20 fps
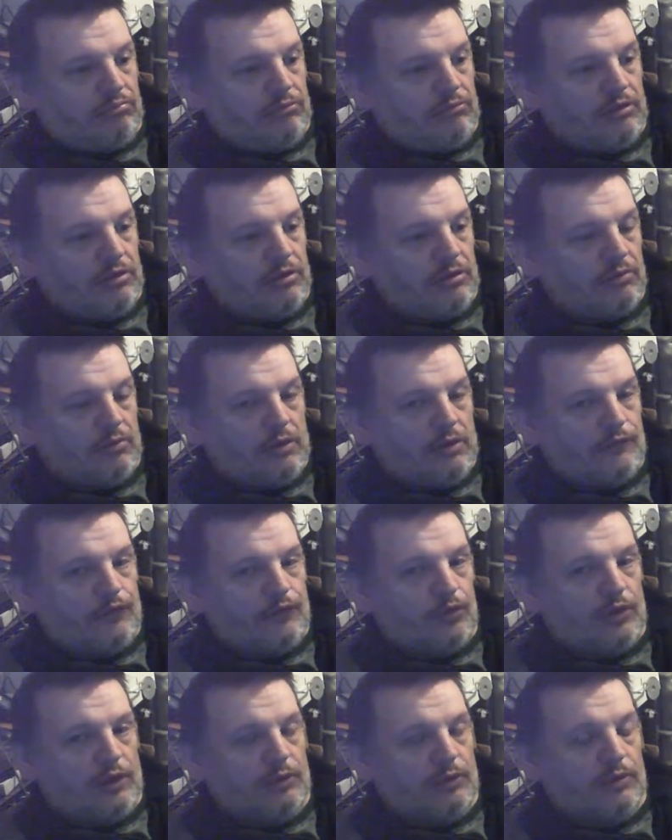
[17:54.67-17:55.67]
I
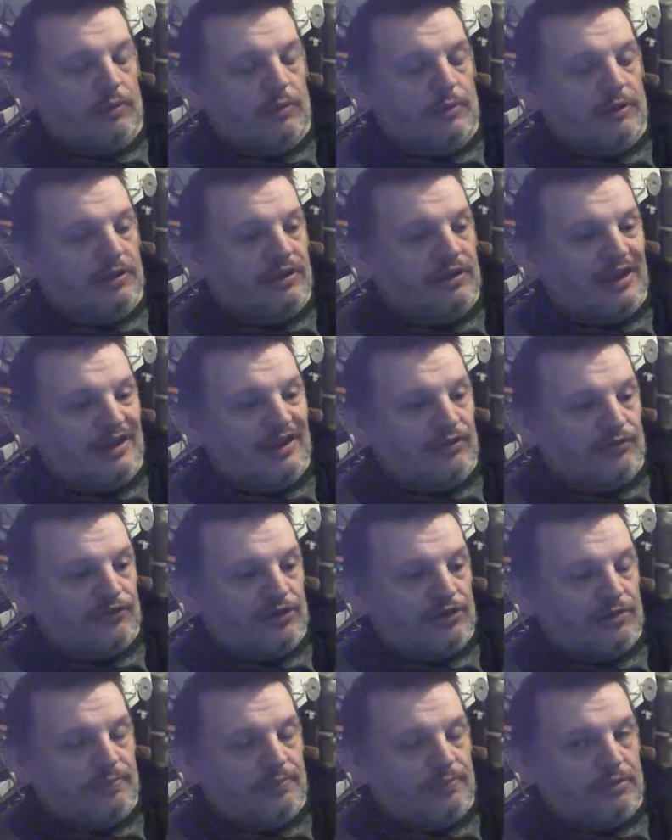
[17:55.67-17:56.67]
thought they would have been dead or
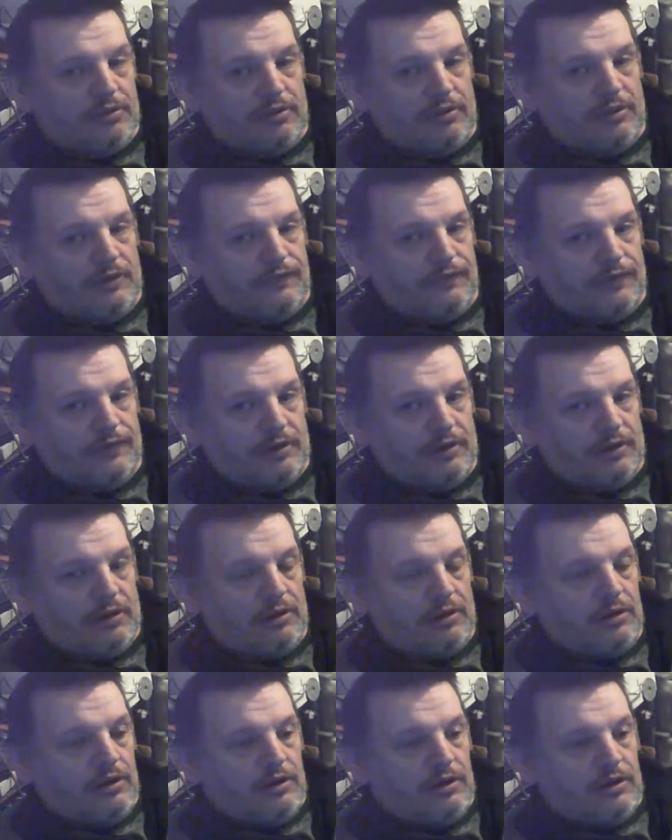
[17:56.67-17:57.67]
something, but nothing there.
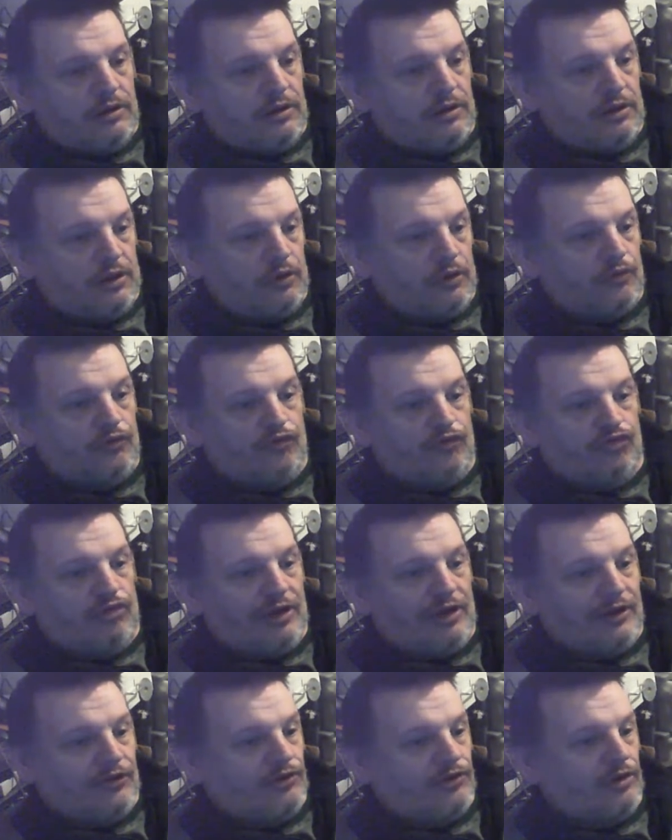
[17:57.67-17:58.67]
No
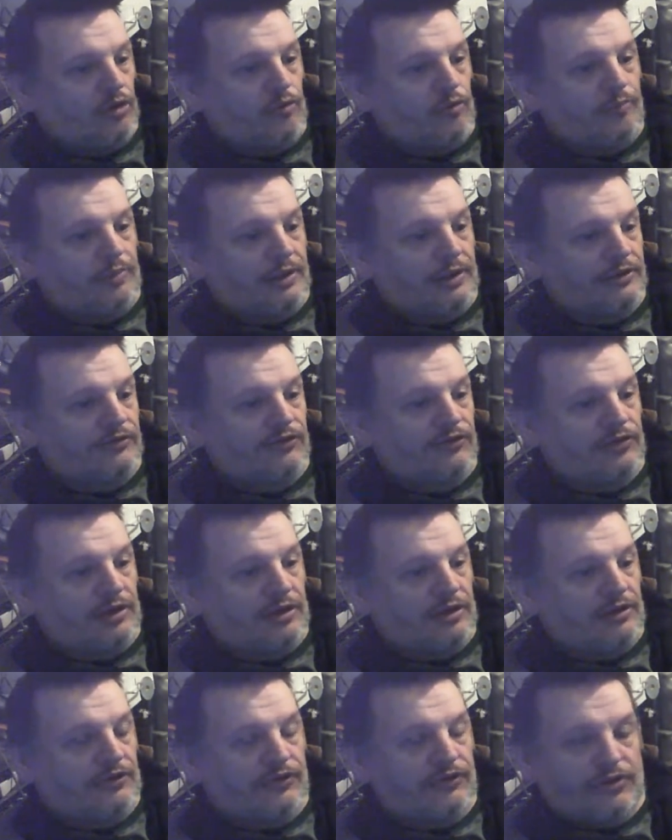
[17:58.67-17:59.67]
tracks, no blood
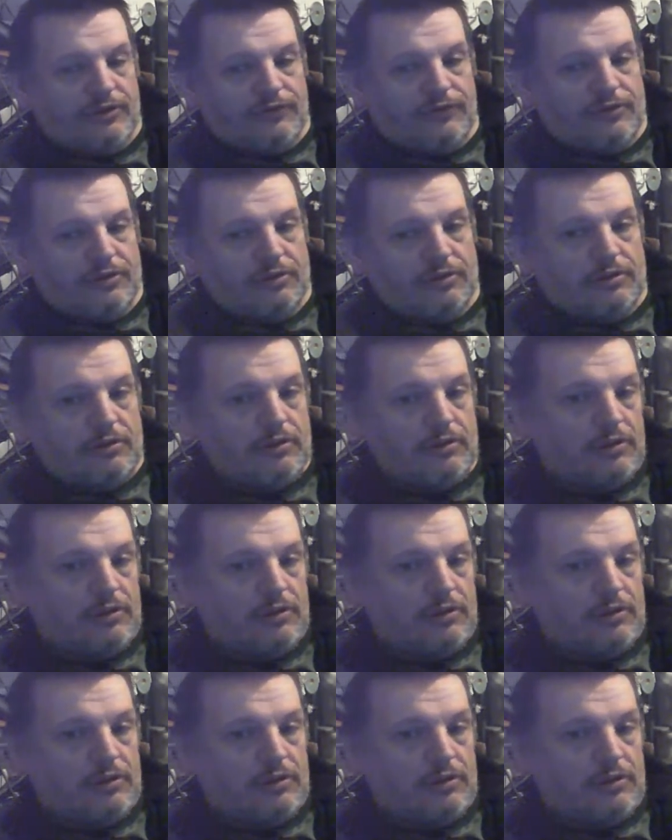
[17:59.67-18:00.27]
stains, nothing.